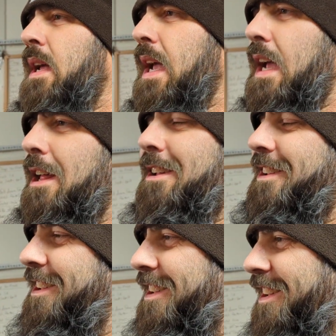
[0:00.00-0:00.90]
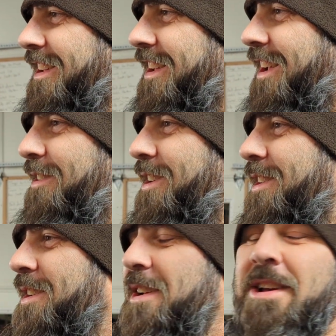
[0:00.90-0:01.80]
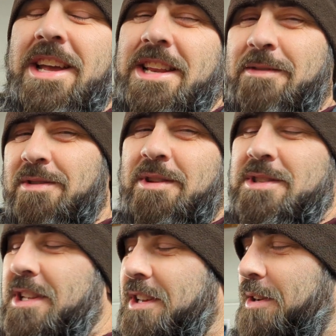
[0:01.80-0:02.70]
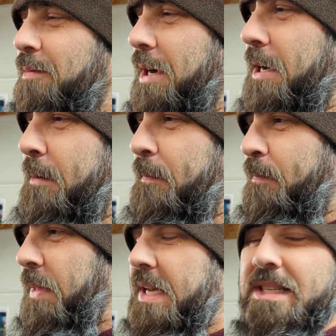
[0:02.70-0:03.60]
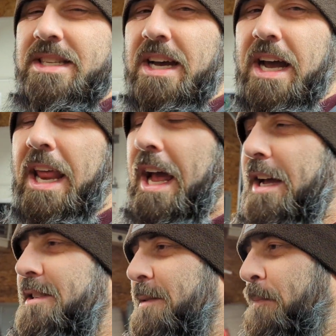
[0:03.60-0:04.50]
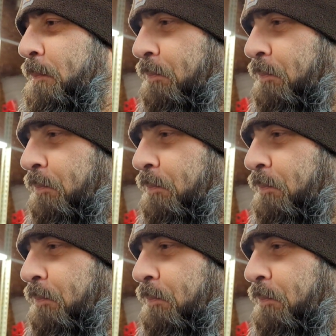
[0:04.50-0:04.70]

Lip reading: And he never throws anything away. He's a tight ass.